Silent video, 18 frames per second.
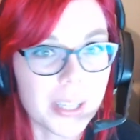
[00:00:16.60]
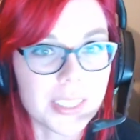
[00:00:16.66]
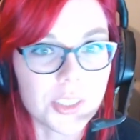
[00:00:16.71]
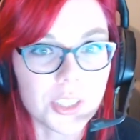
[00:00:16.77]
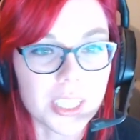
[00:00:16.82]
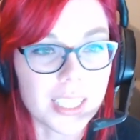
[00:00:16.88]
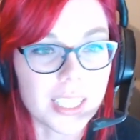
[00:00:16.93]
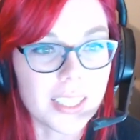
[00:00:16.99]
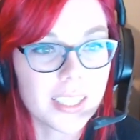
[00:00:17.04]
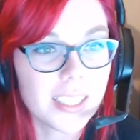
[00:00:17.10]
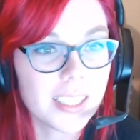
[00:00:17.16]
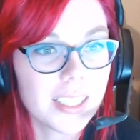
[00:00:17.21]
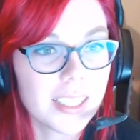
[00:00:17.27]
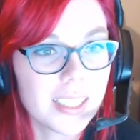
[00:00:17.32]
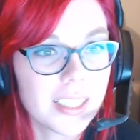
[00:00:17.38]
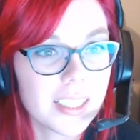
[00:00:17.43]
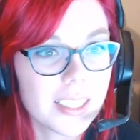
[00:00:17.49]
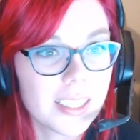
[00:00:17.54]
Chet?
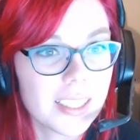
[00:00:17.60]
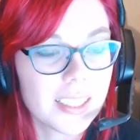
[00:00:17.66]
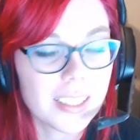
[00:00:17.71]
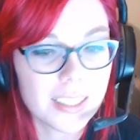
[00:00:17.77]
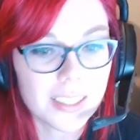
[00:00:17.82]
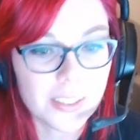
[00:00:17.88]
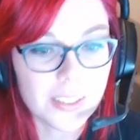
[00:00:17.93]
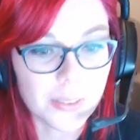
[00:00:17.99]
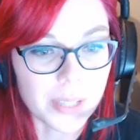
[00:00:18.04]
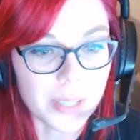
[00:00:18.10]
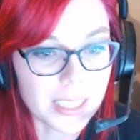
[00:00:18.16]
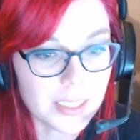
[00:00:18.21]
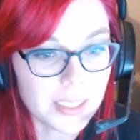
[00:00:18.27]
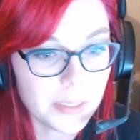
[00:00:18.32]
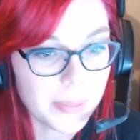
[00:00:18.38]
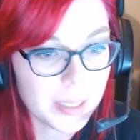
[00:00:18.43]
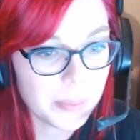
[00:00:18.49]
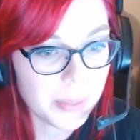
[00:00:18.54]
Wait, is your
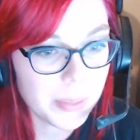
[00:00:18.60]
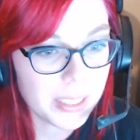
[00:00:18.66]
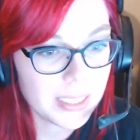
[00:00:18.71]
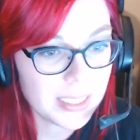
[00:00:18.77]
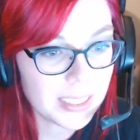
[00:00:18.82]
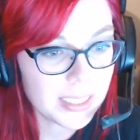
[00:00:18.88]
mic pressed?